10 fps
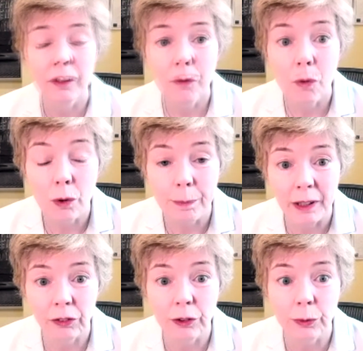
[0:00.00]
for
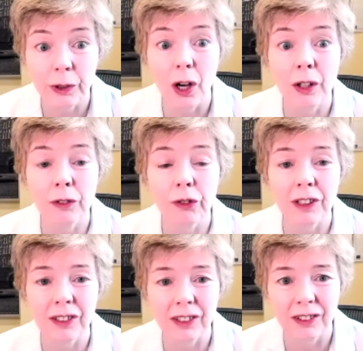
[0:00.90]
patients with
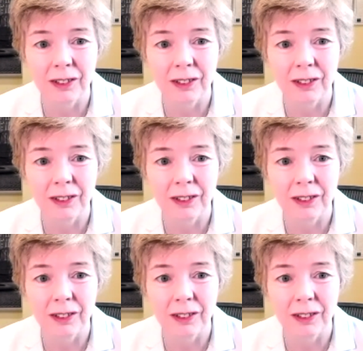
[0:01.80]
untreated